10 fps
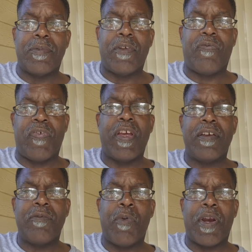
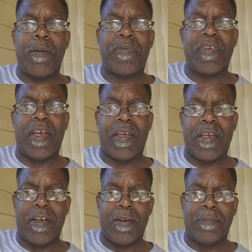defend what I'm saying
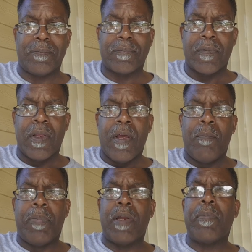here.
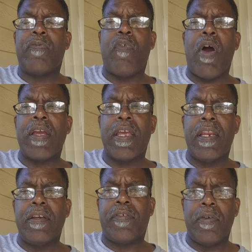But before I
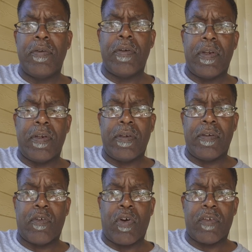get into
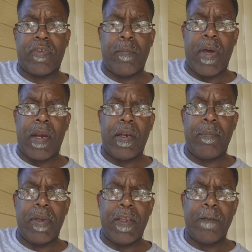the crux of the matter,
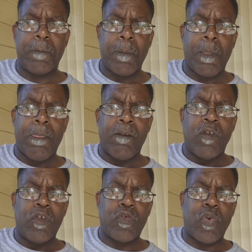let me
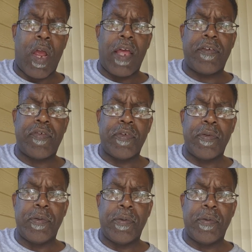try to,